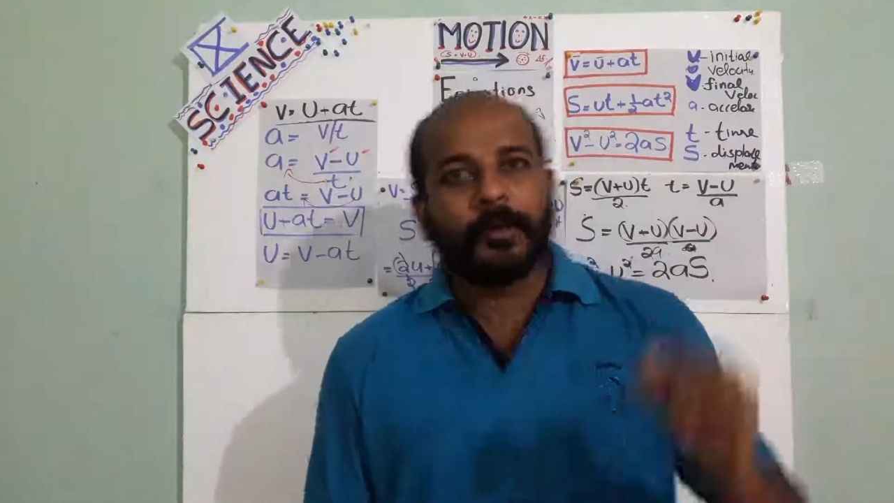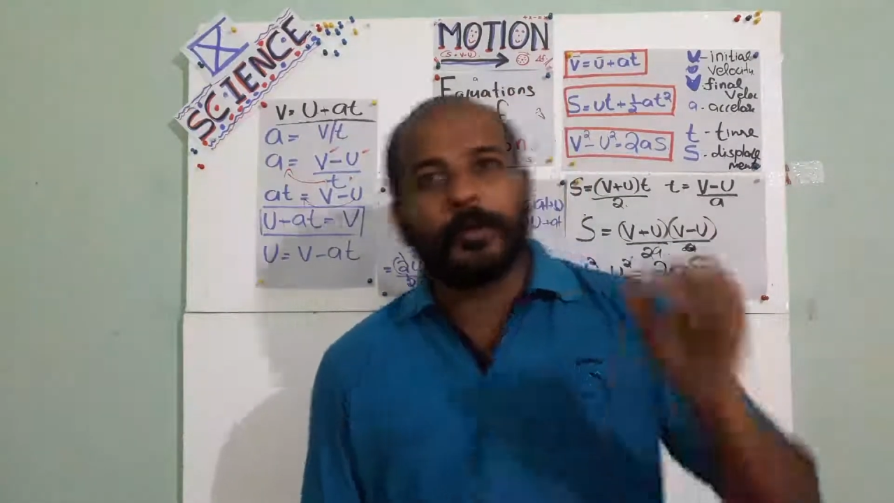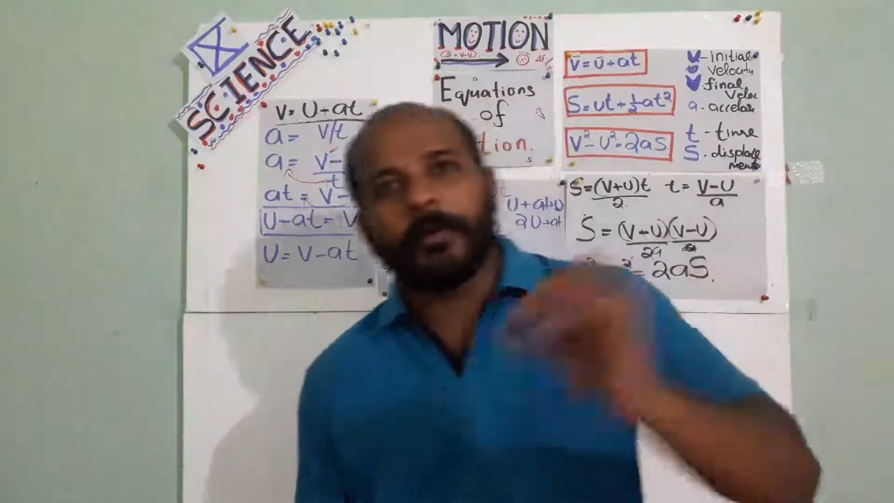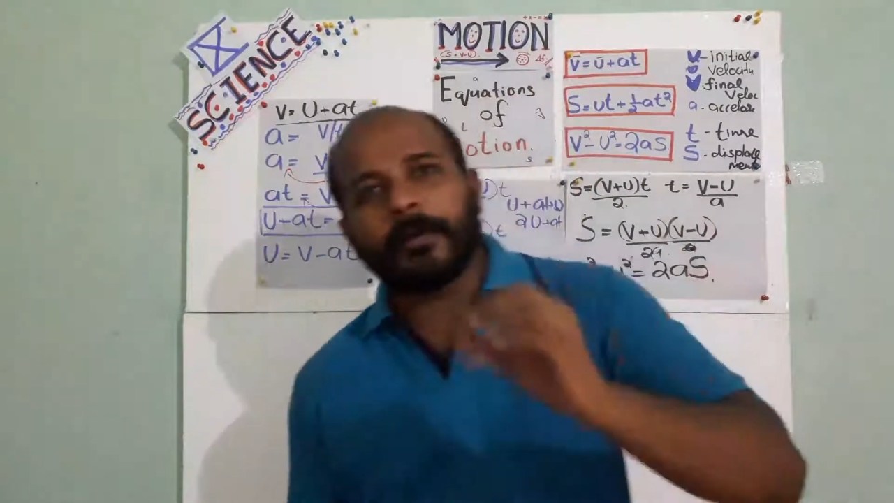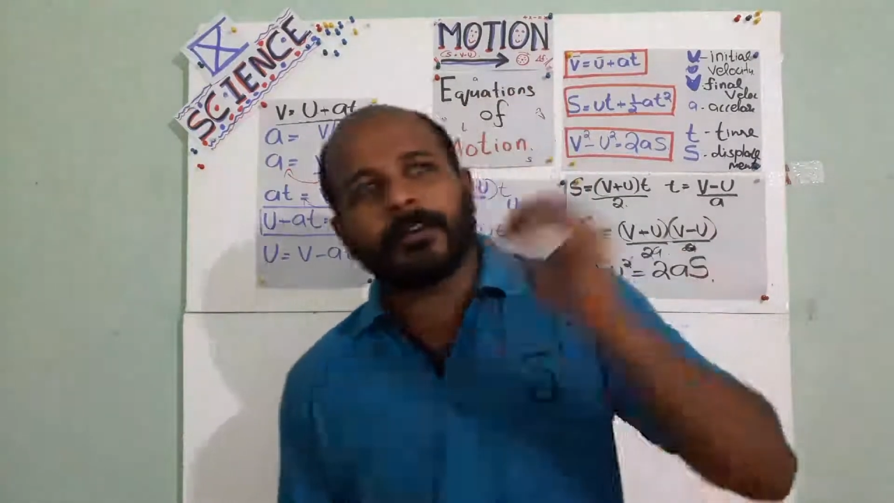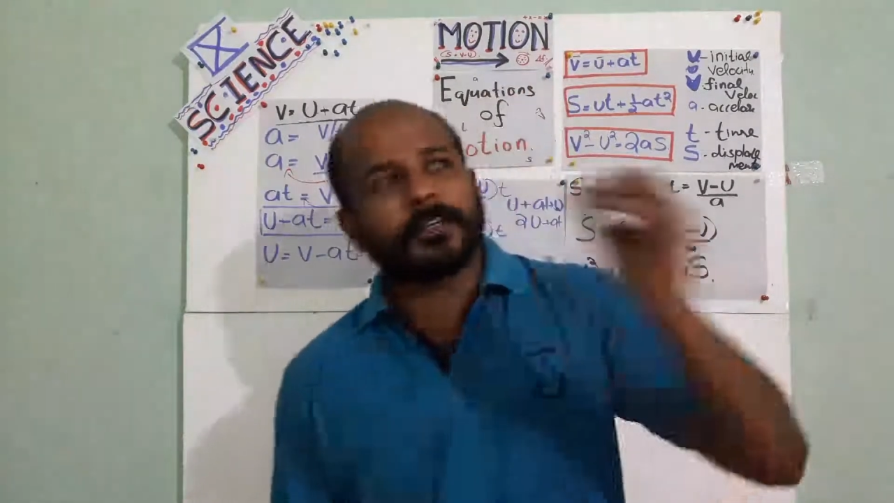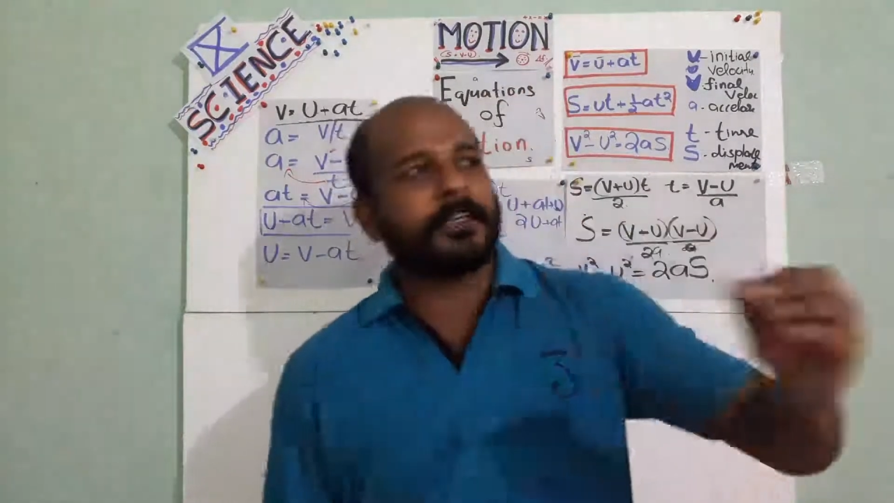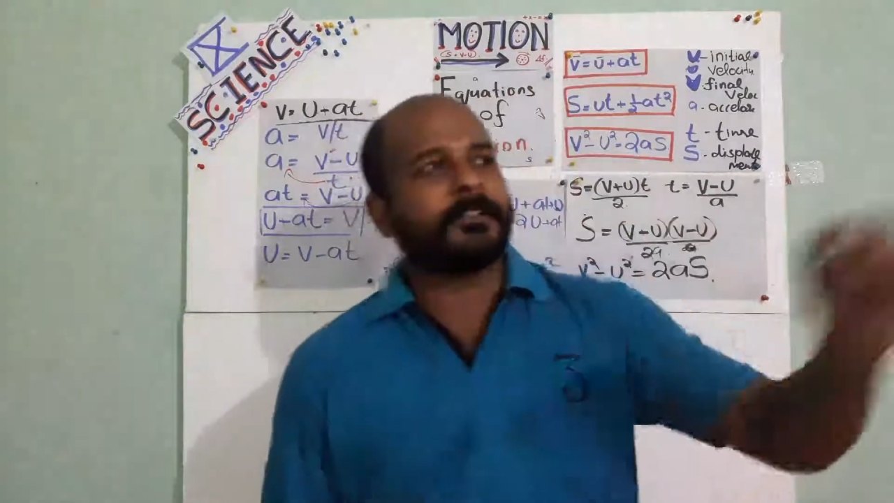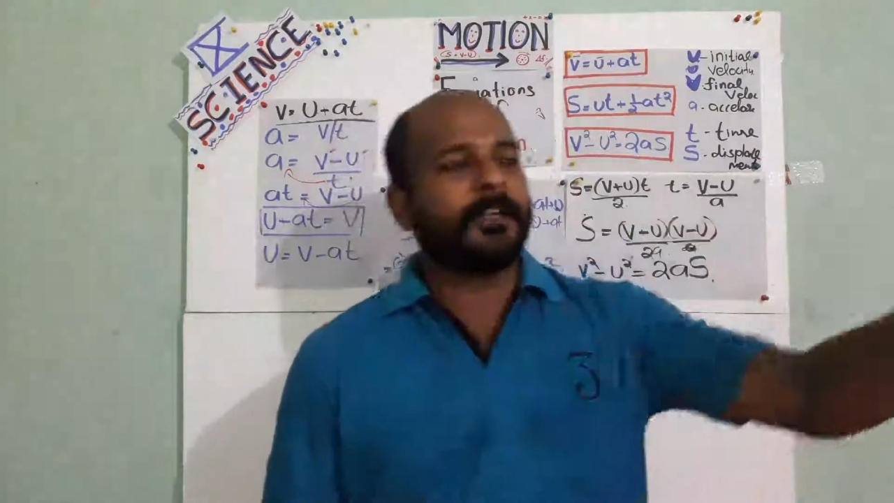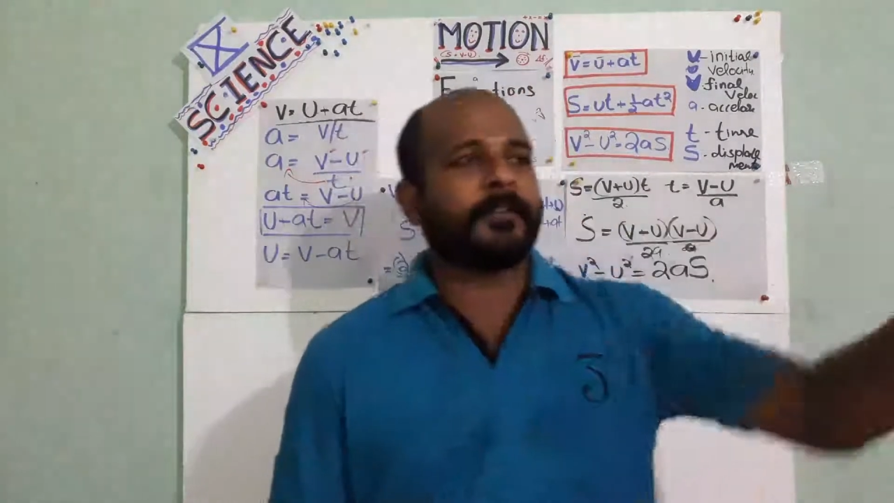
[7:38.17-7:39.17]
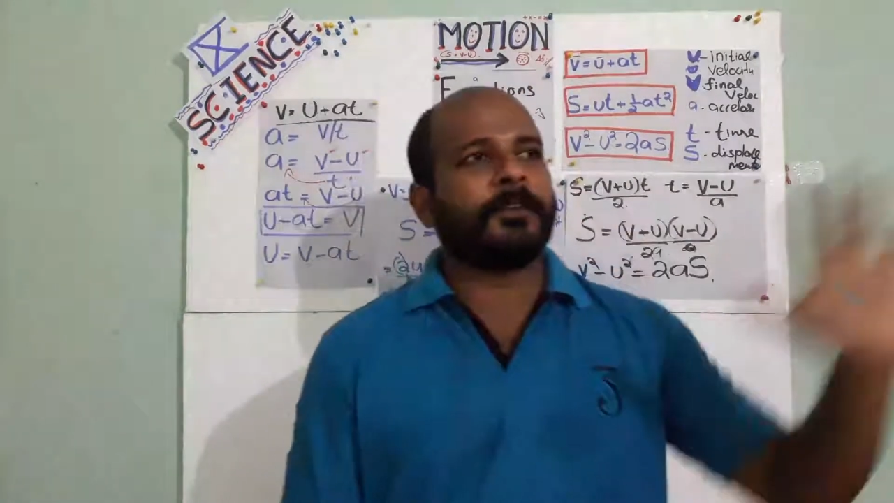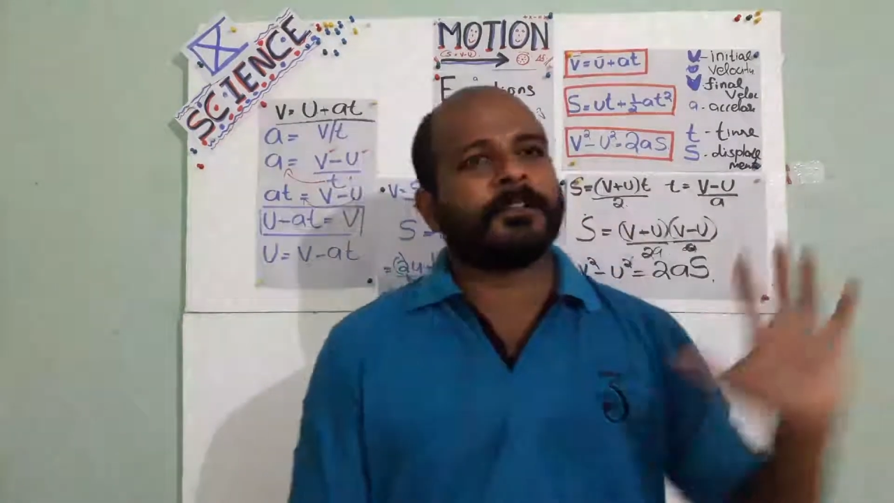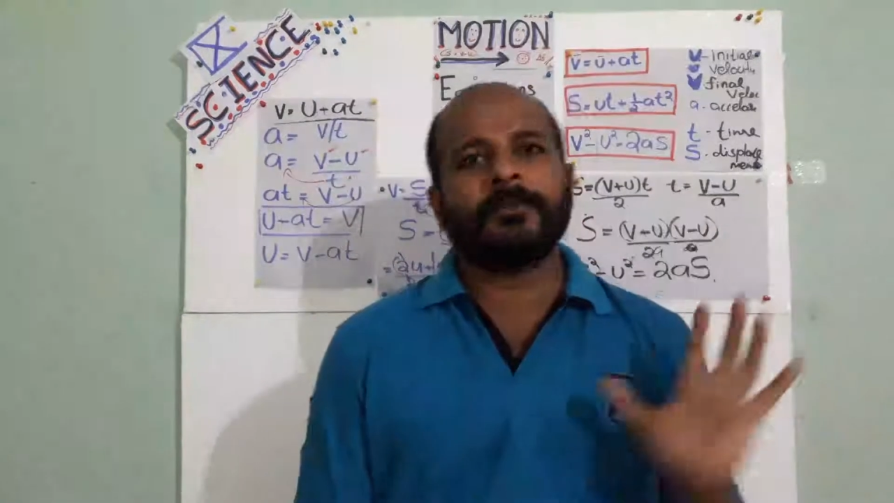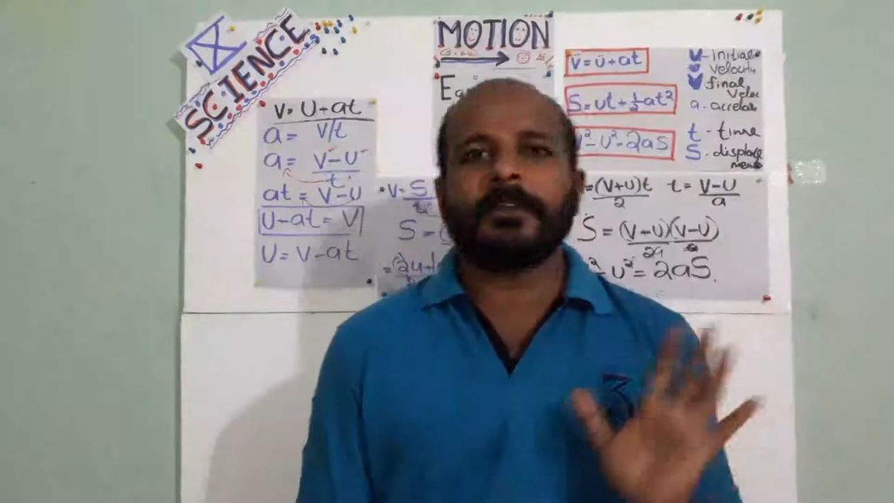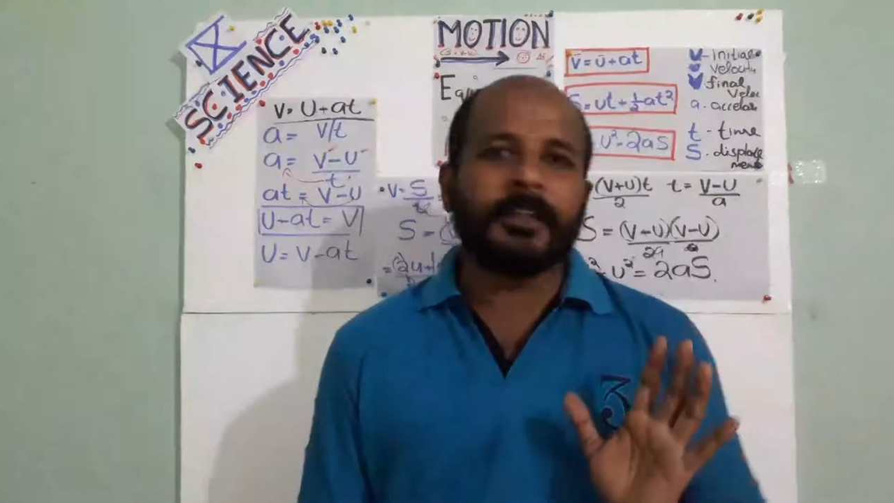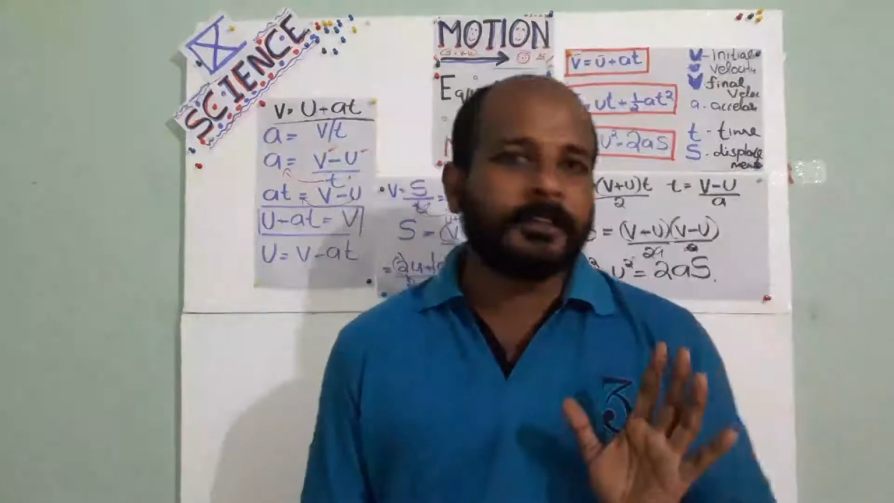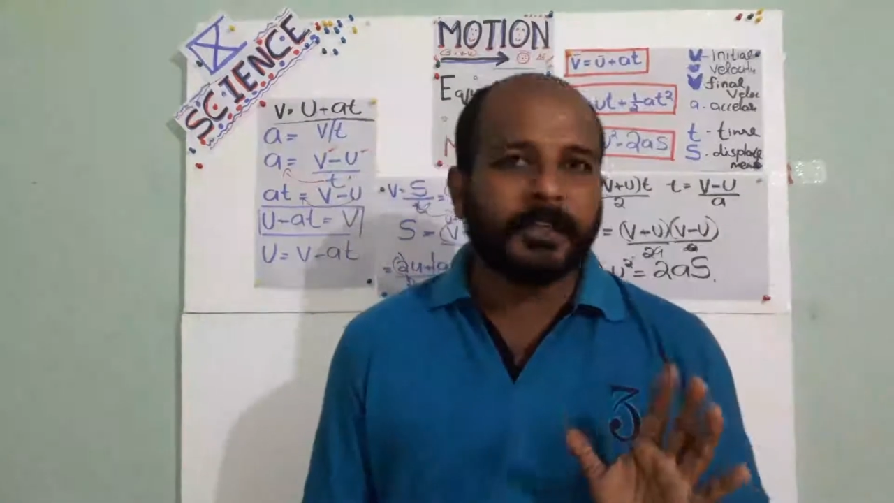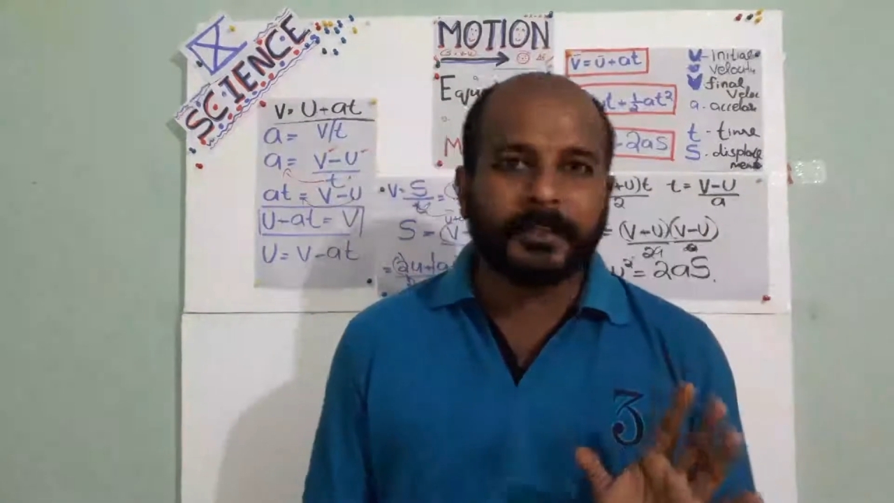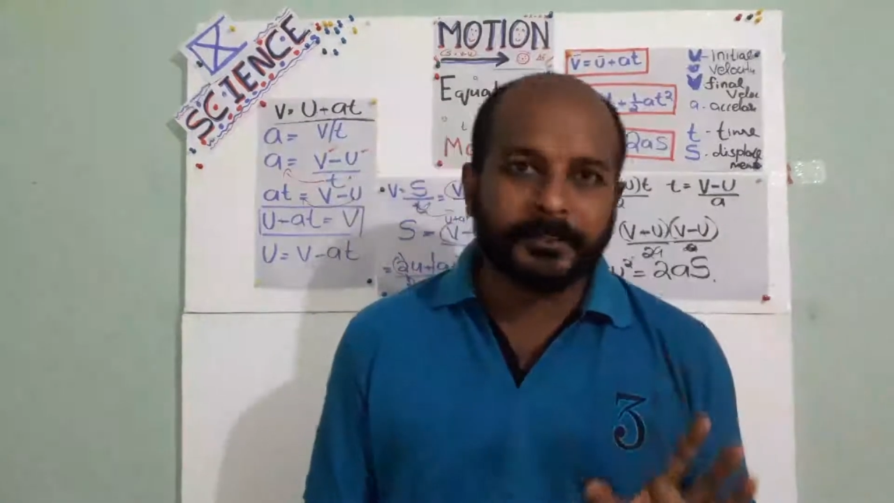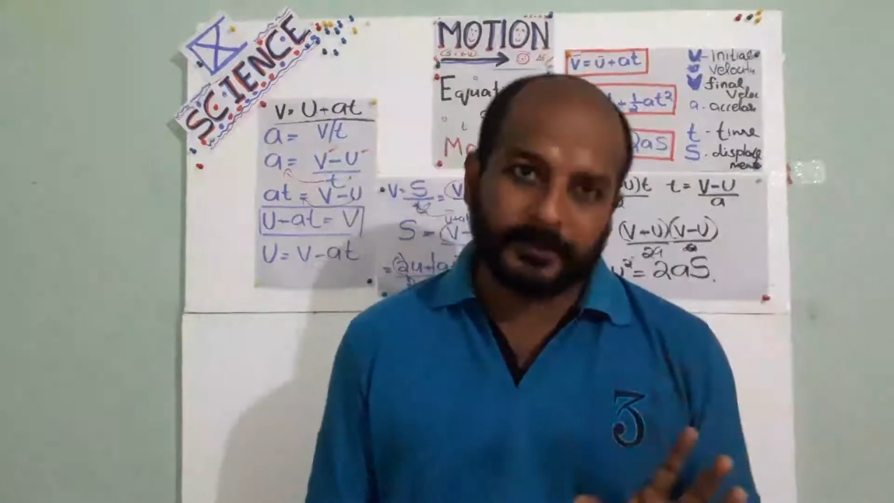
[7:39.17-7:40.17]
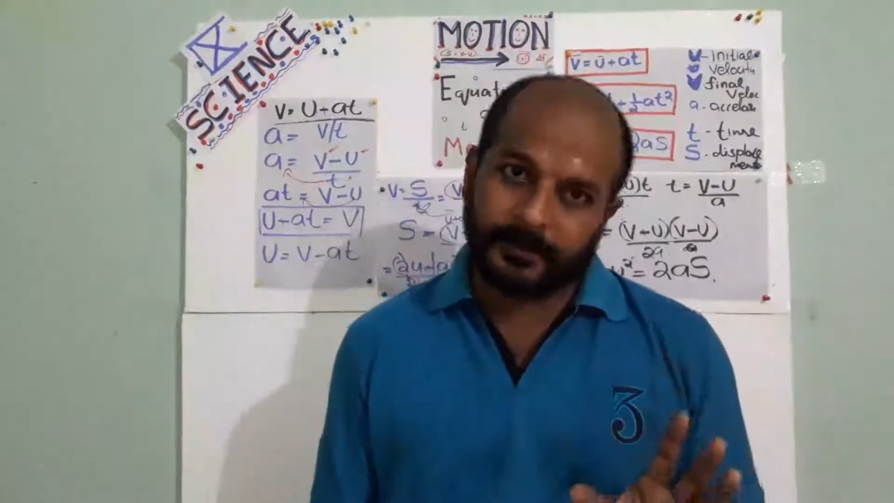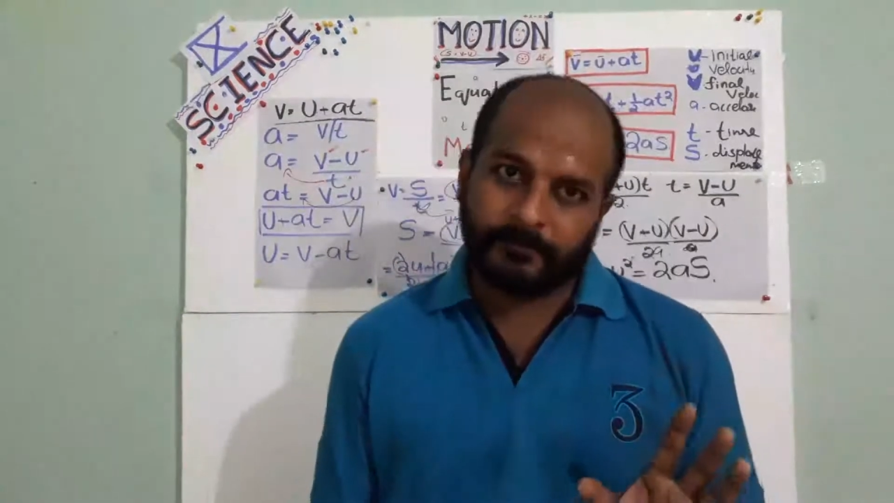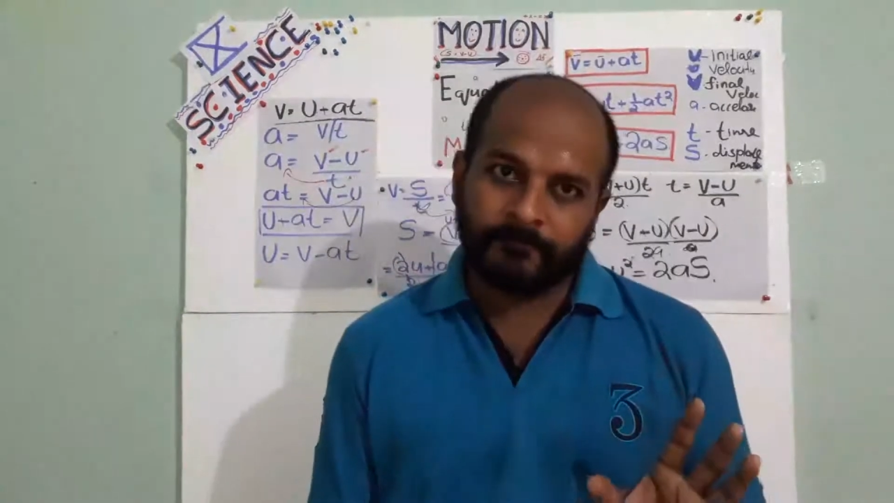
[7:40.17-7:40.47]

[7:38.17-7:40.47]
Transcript: Whoever gets there first will get that ice cream.